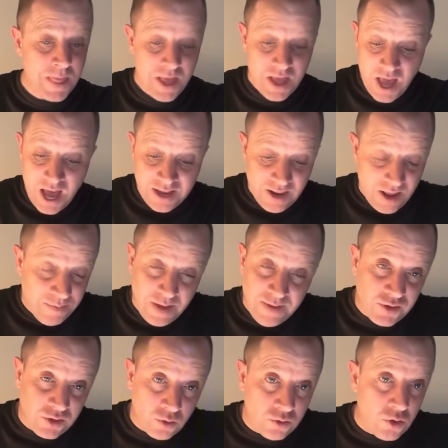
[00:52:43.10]
And if you
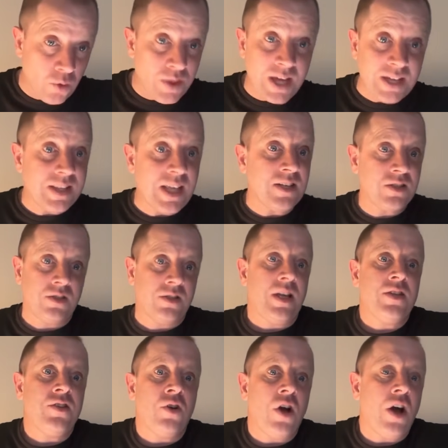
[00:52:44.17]
don't know that, then
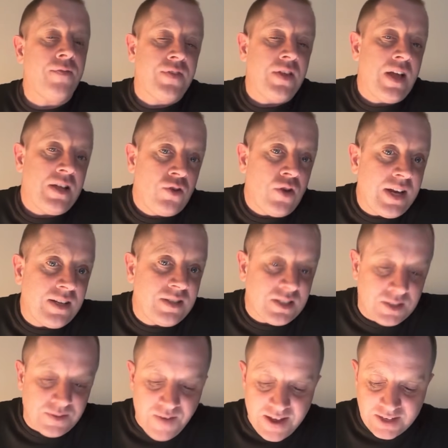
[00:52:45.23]
you're at a
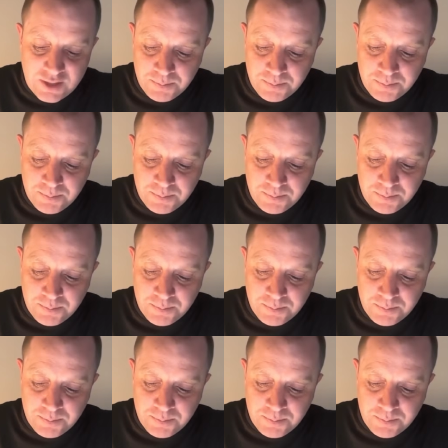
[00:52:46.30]
disadvantage,